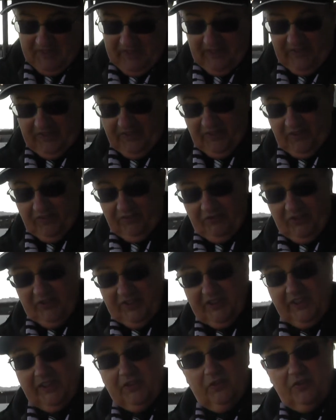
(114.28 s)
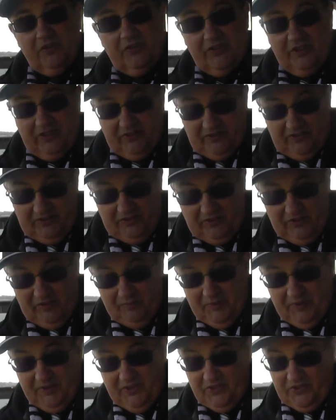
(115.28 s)
Another free kick on 33
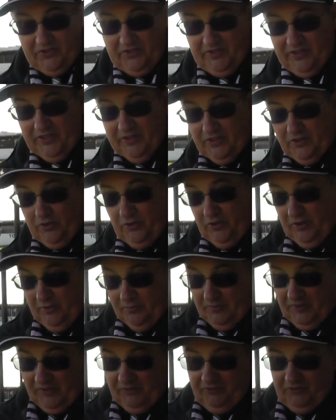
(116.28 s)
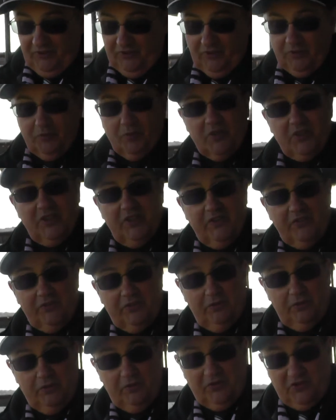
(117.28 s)
minutes to Didcot in midfield was hit
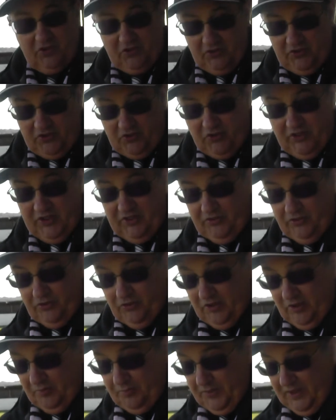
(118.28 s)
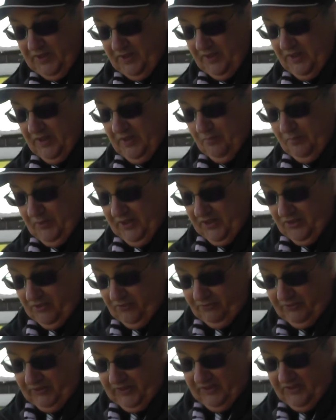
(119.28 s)
straight through to Pat
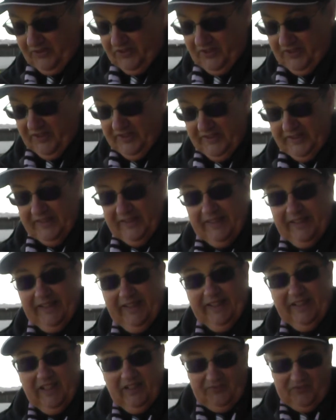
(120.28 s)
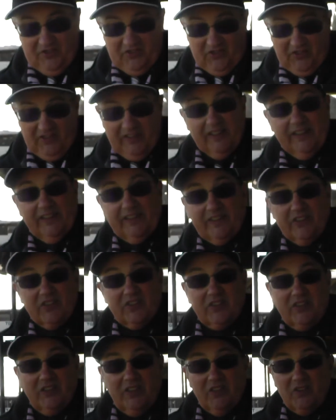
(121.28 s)
O'Flaherty. And I have to say that at
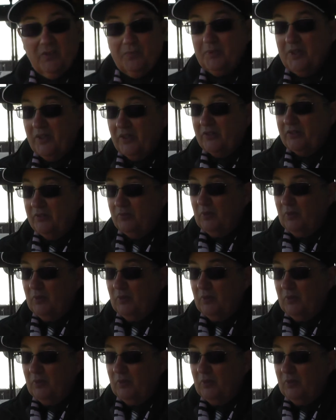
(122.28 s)
this stage, apart from